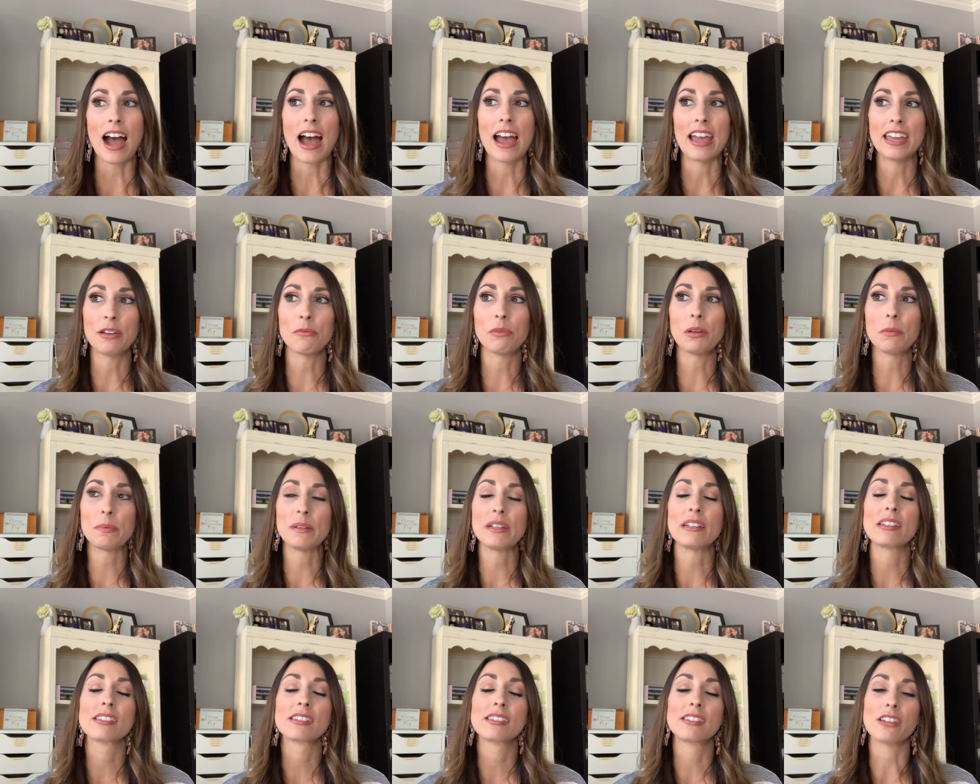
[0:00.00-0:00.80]
It would
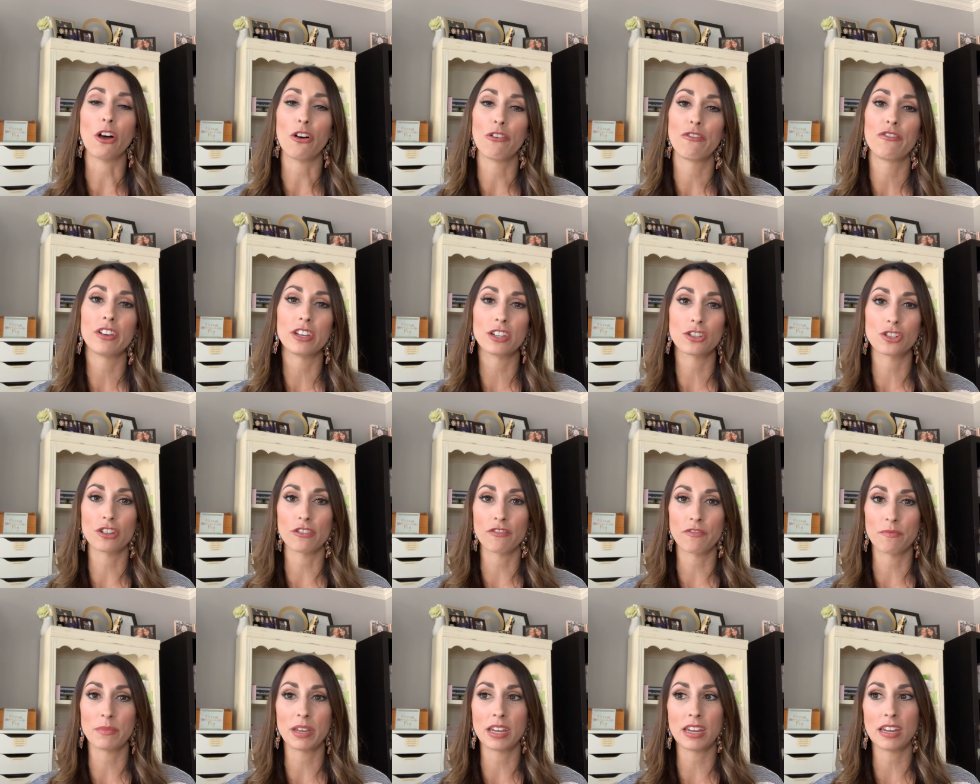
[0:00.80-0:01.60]
be selfish
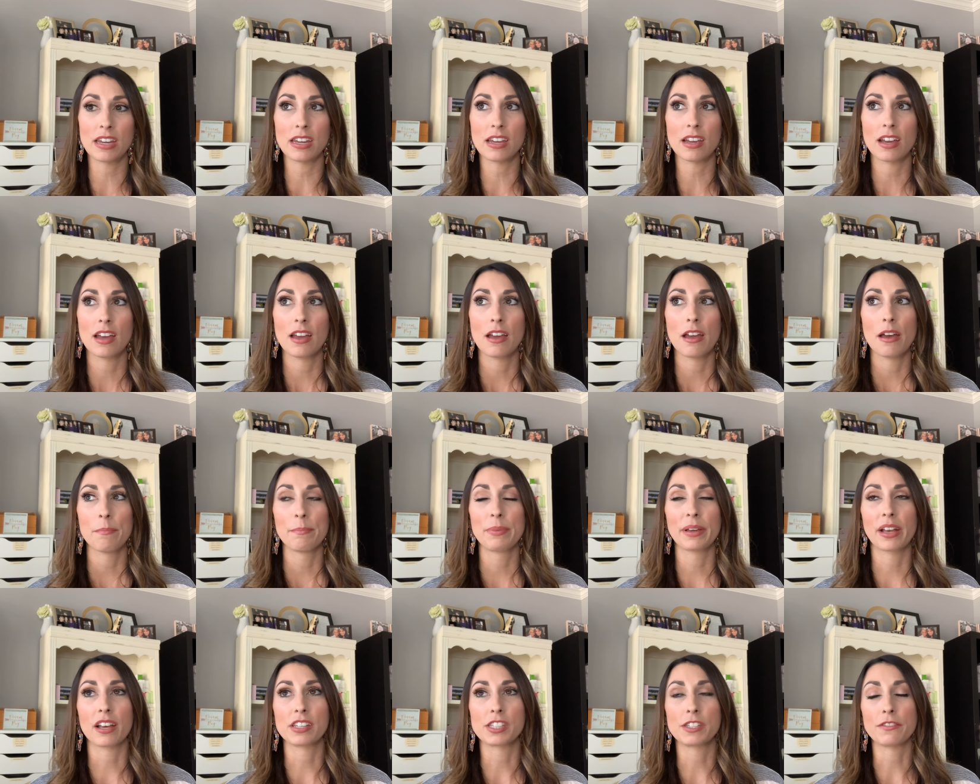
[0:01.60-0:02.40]
of me
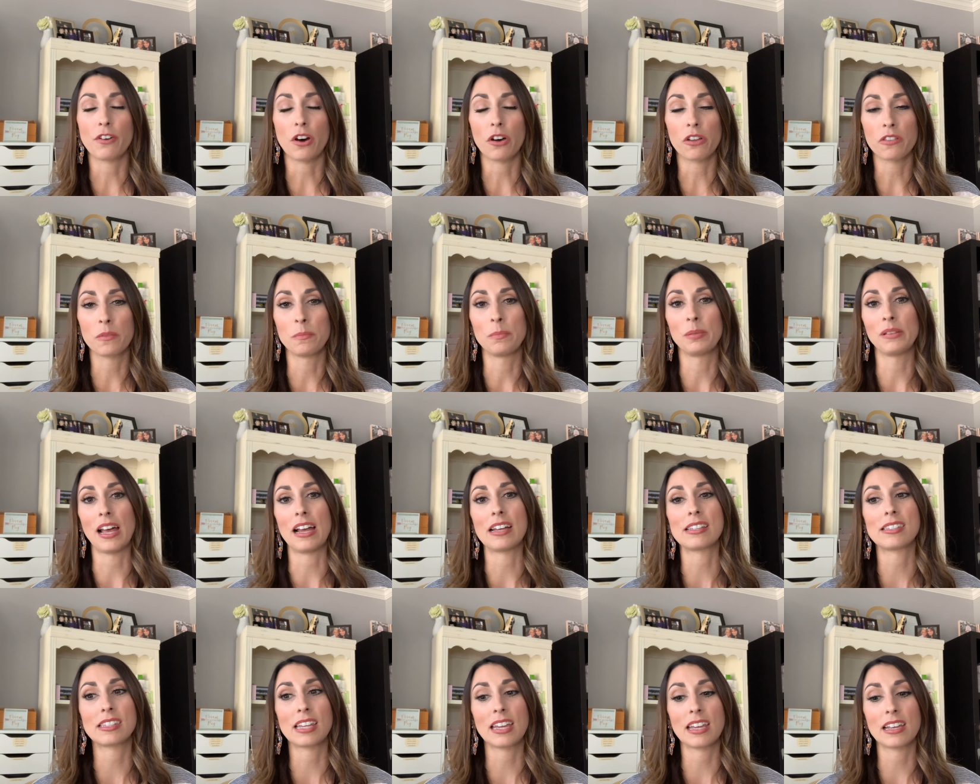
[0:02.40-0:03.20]
because of all the
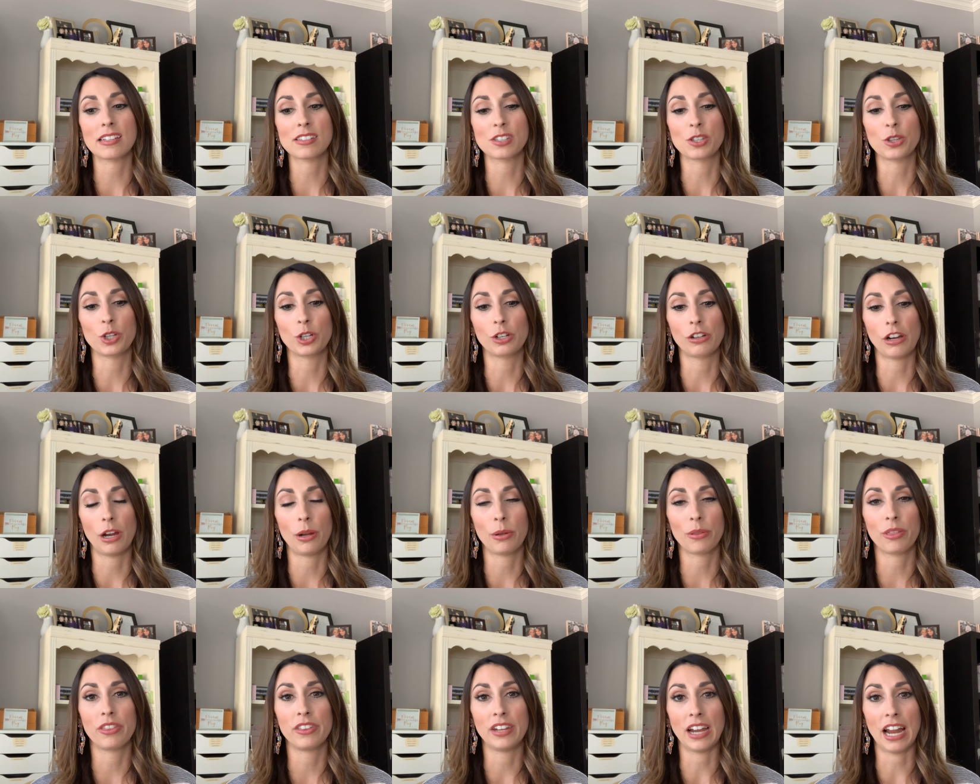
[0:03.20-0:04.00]
blessings and the
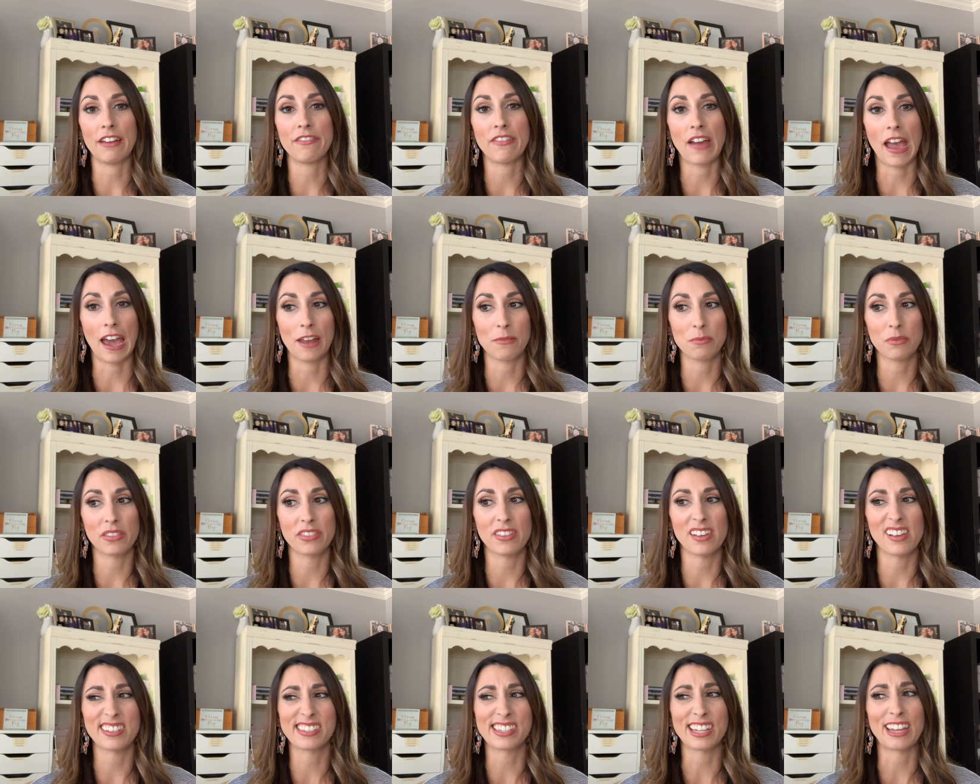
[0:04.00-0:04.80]
growth that I've had
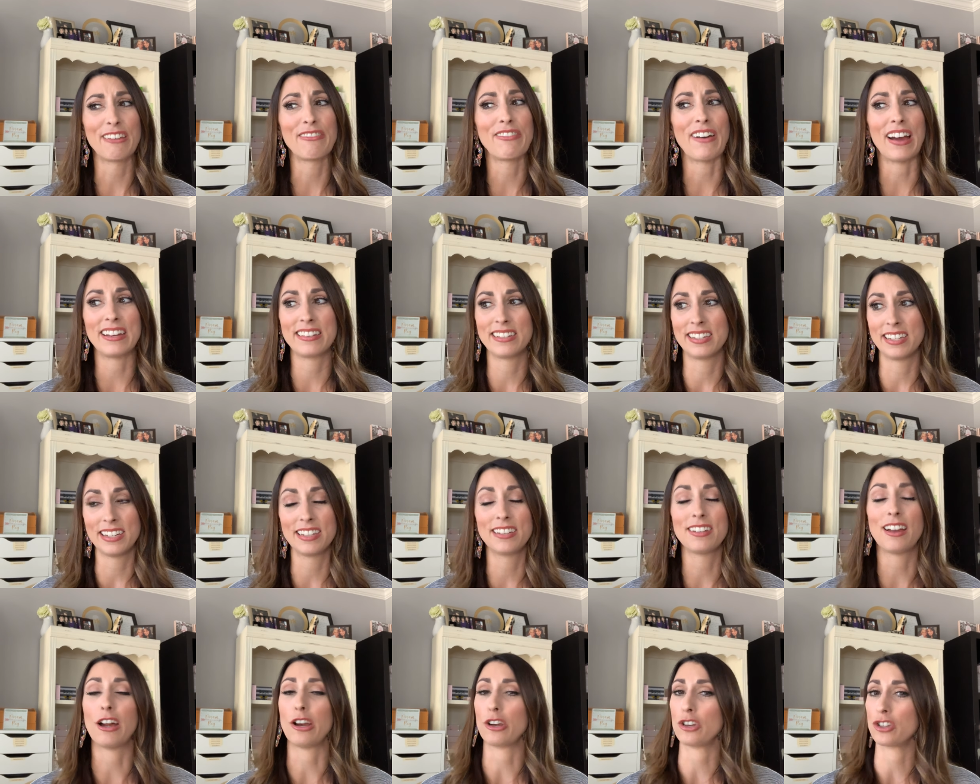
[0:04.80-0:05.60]
with this if I
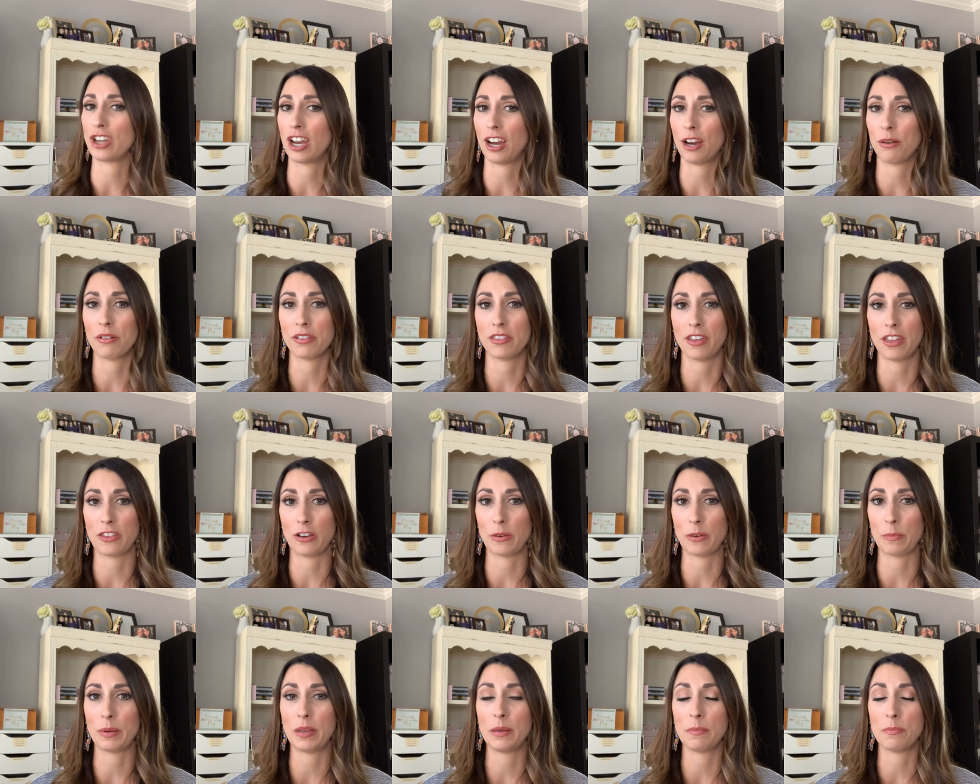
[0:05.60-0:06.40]
did not share with
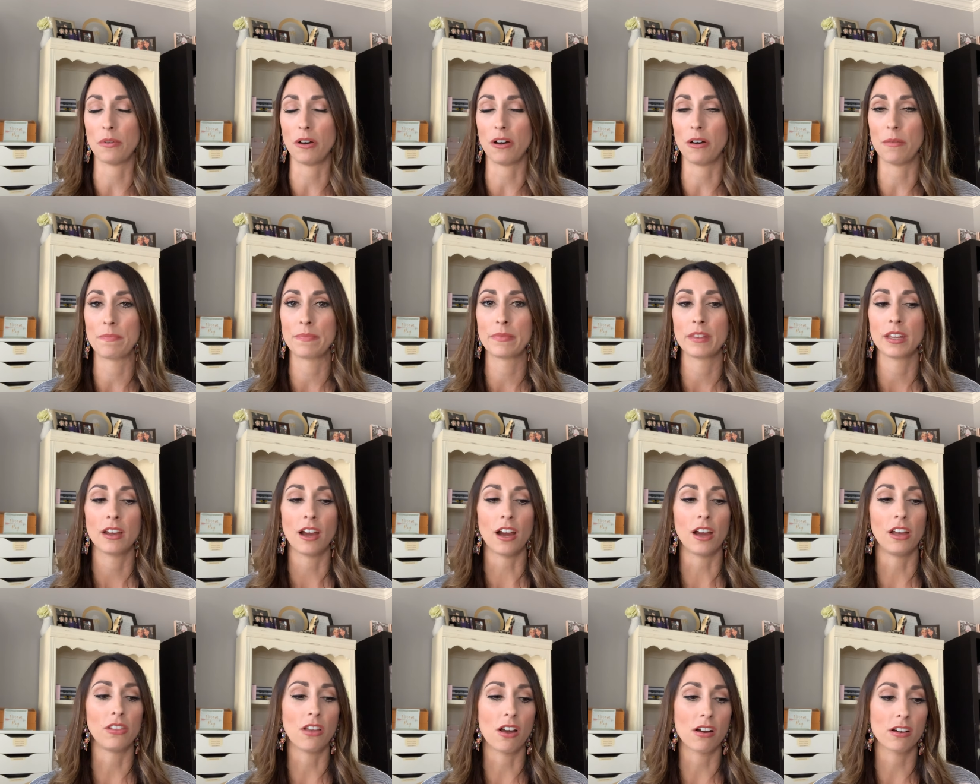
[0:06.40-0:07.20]
other people
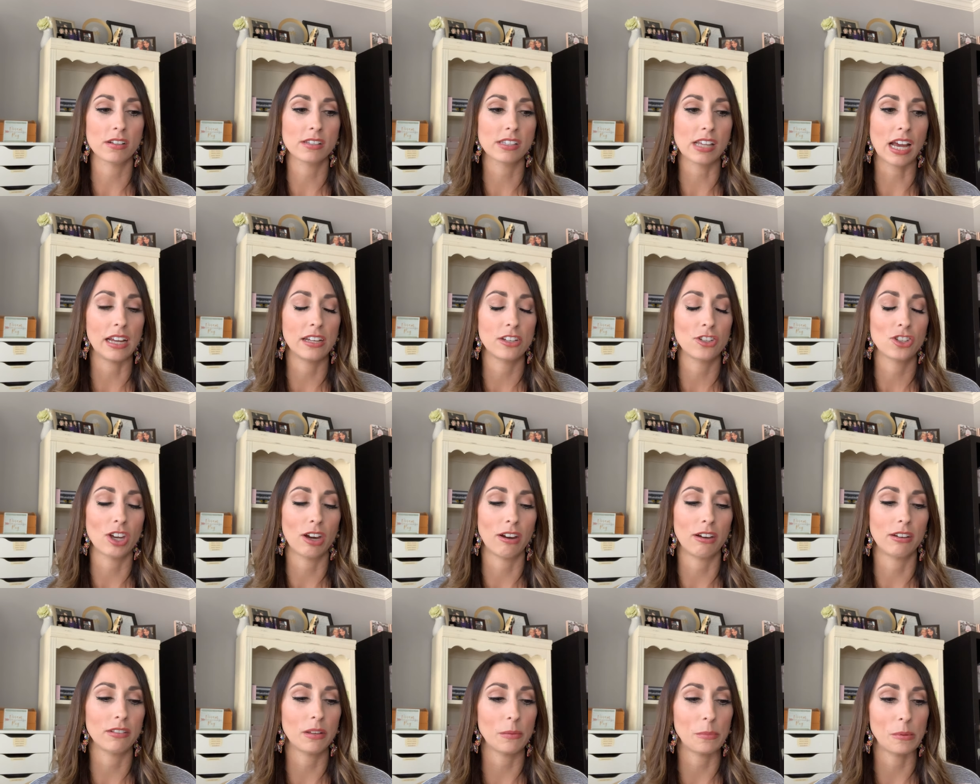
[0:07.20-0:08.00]
alongside
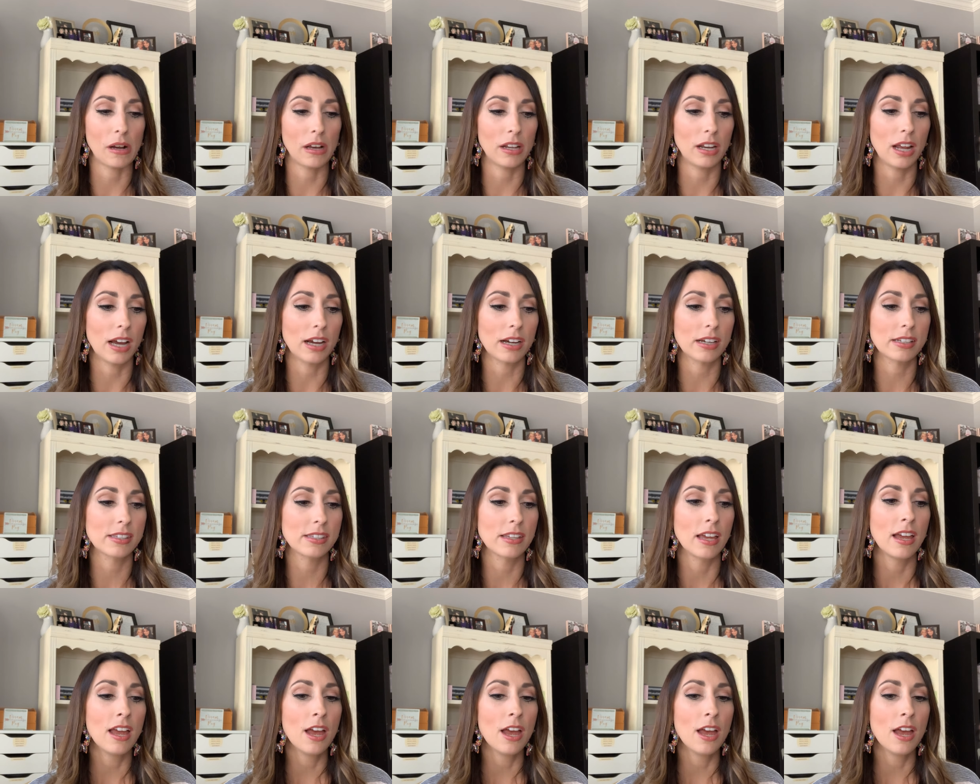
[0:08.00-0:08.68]
sharing the products.